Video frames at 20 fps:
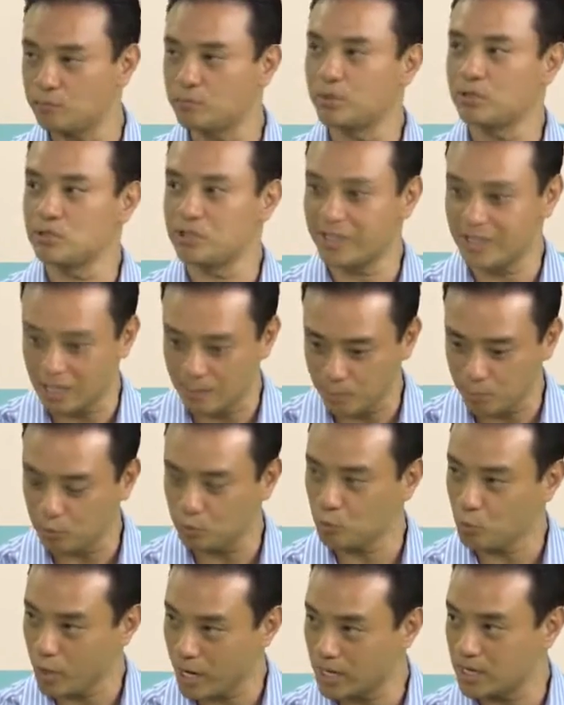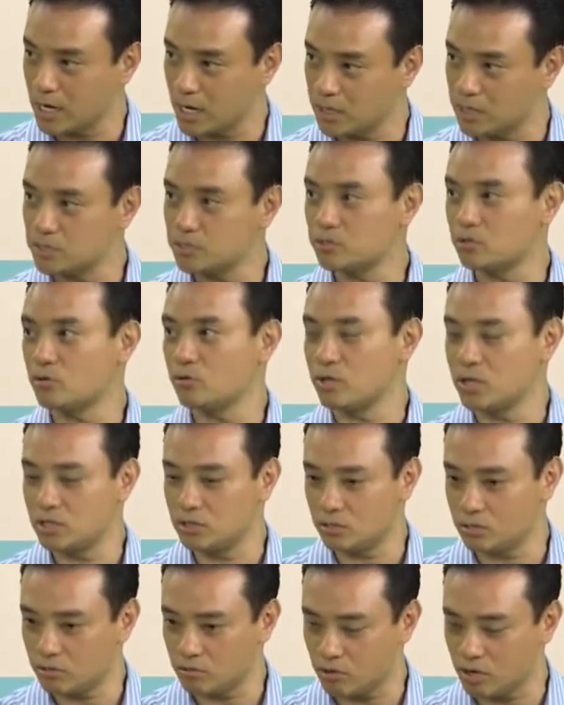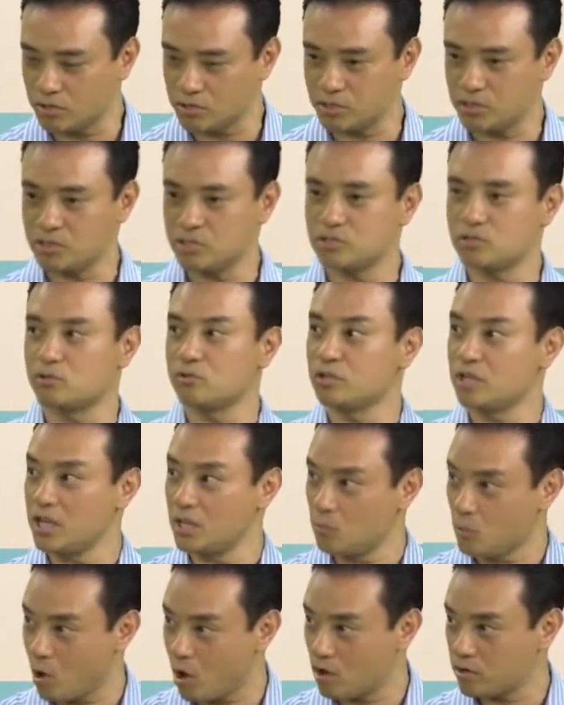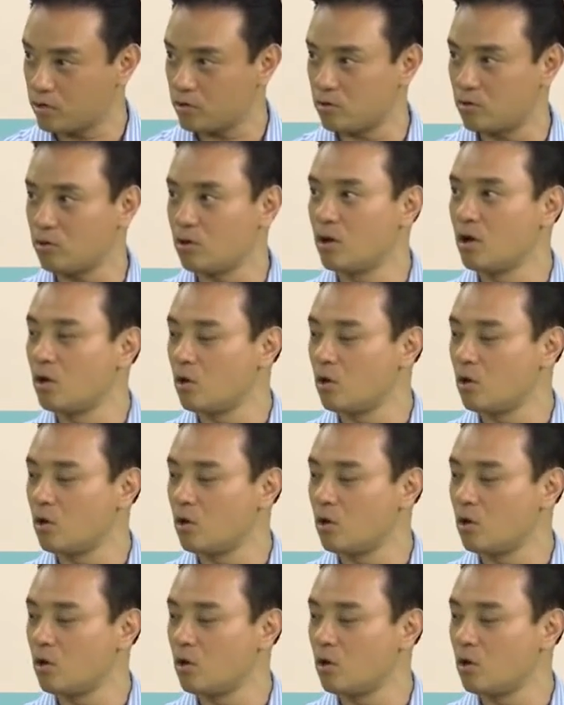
but you cannot put weight on it, so either crutches or knee walker